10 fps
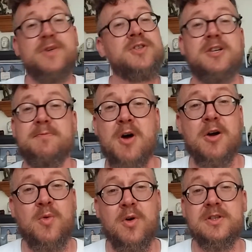Richard
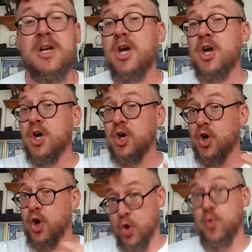Marquand,
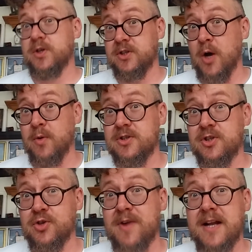who would go on to
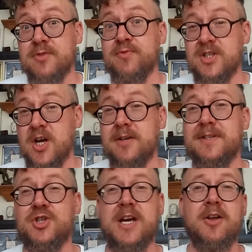direct Return of
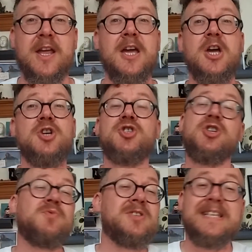the Jedi,
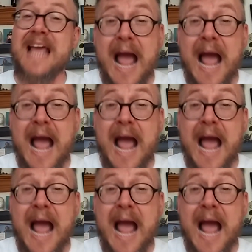shoots the